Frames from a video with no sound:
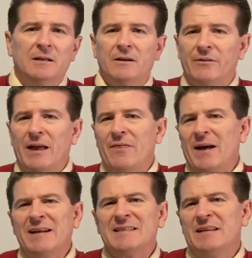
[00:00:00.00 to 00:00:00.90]
Uh, that,
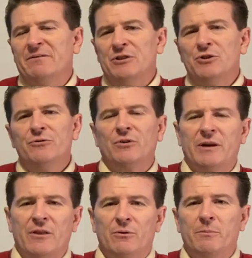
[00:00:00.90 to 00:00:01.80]
that isn't even due for
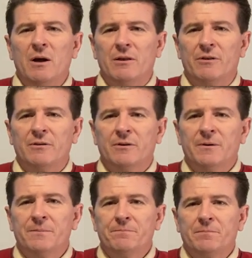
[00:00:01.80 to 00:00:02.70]
another month.
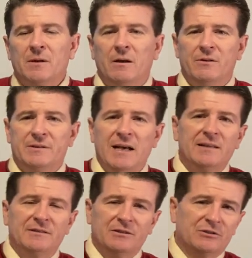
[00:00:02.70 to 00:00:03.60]
Uh, the
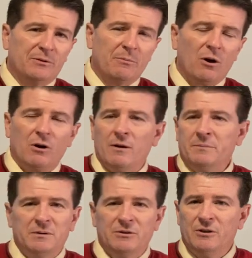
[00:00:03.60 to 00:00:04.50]
test is tomorrow. I
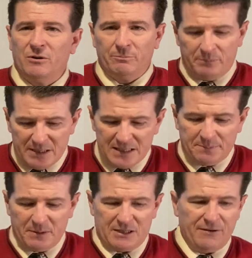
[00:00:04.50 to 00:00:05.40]
mean, you know, be
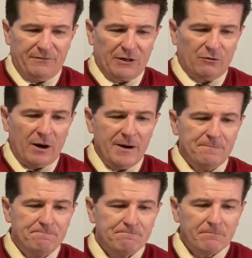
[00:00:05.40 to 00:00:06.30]
specific, right?
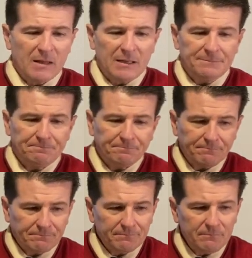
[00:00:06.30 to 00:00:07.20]

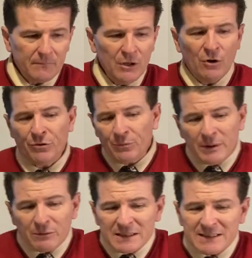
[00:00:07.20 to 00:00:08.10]
You know,
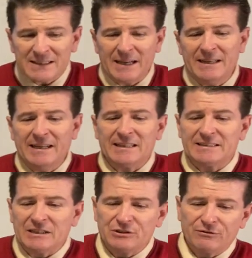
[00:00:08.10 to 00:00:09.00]
three reasons I need an
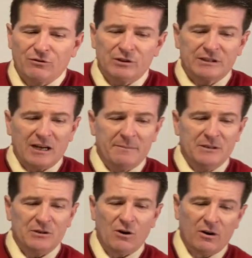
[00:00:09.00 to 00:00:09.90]
extension for
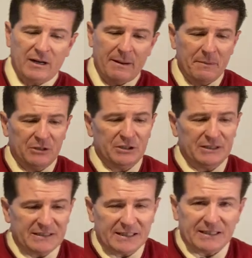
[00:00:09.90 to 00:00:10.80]
assignments are, and I
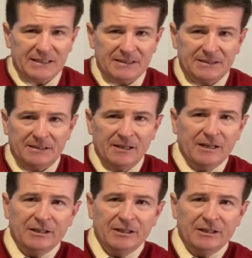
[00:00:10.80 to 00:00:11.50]
mentioned sickness.